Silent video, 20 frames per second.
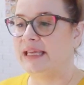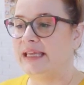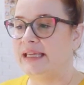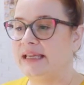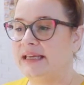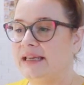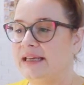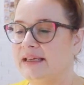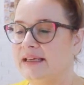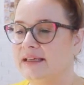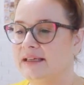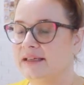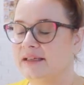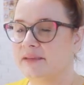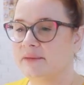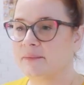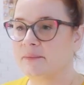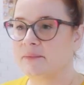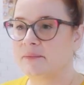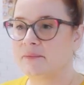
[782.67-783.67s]
in
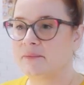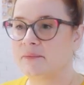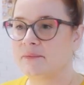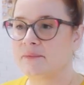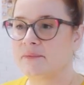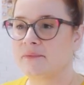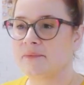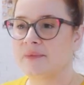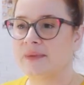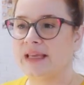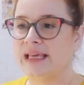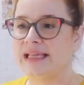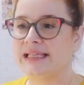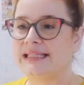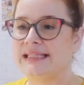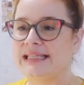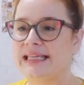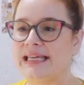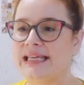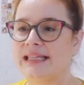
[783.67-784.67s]

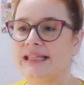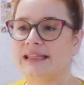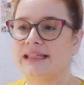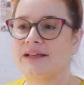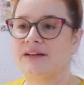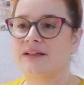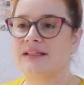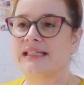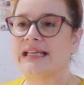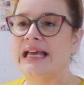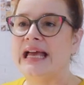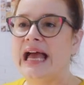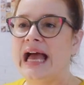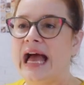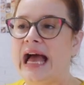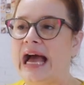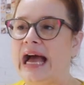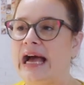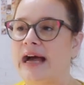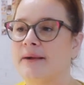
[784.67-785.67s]
and see that there's
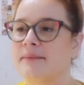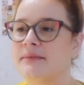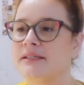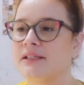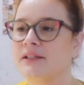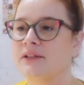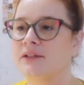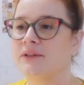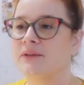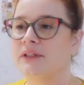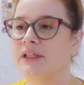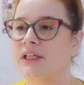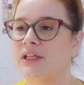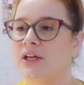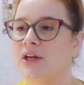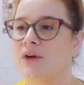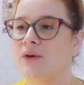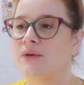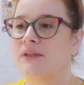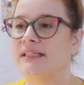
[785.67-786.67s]
absolutely
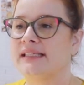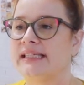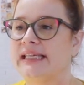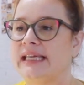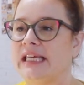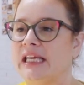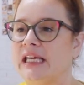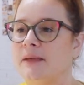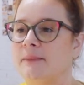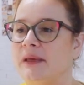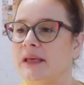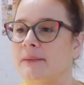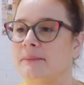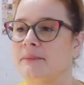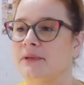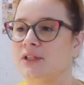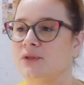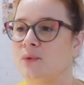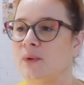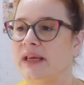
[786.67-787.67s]
no seam
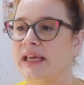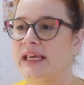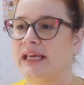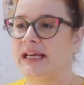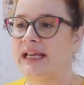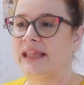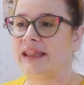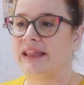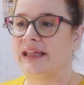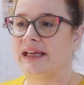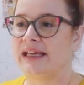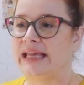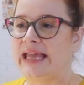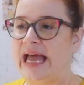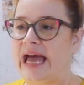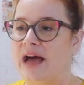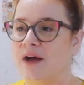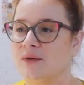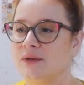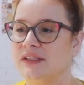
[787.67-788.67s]
in between the
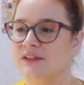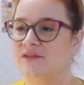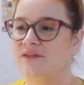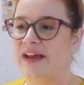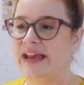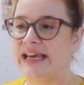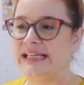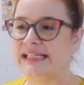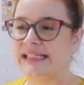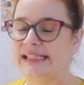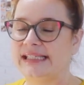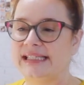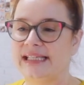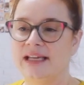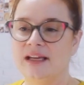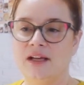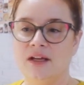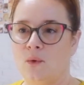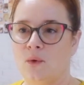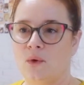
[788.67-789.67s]
cow's face
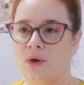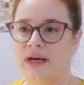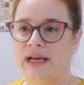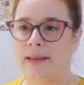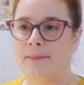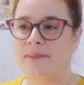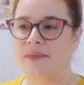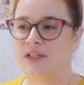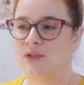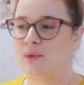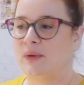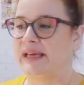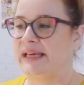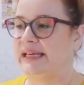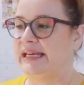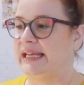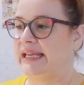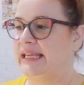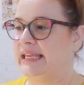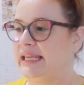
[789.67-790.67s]
or in
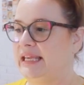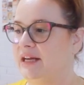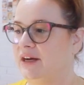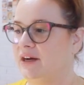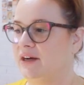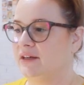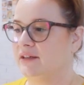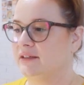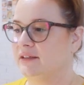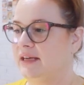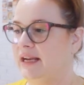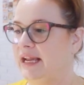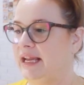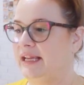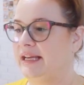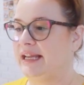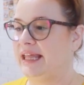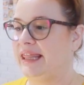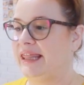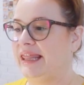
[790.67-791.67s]
between here.
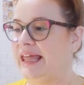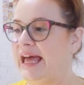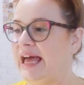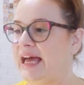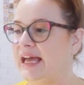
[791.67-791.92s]
And